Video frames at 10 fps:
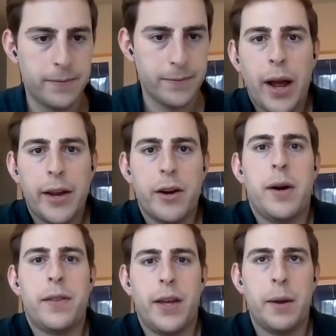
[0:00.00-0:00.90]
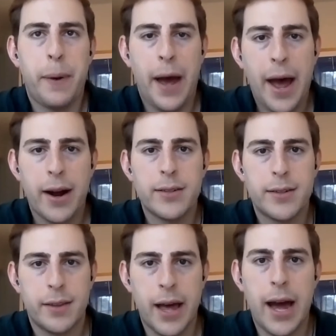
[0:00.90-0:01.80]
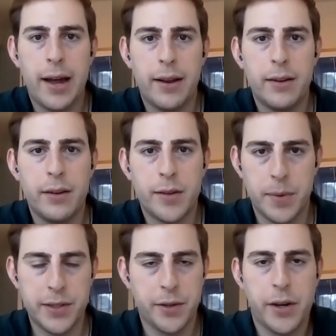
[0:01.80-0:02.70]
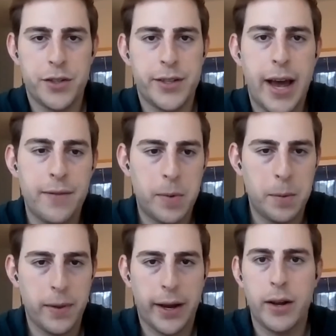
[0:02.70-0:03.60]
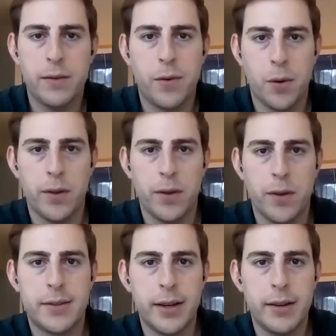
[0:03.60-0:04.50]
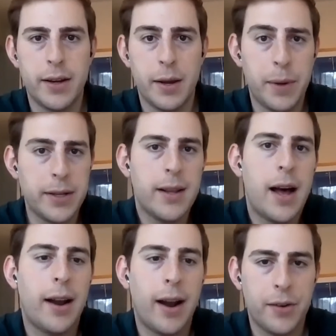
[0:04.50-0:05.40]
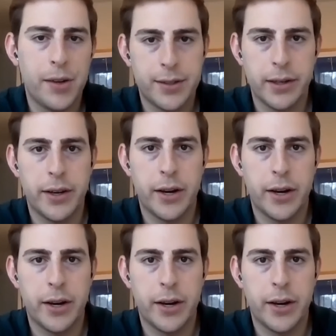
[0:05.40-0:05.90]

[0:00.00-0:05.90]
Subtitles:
When I hear about the impact that some of these donations have on people that can't afford this, it means a lot, obviously.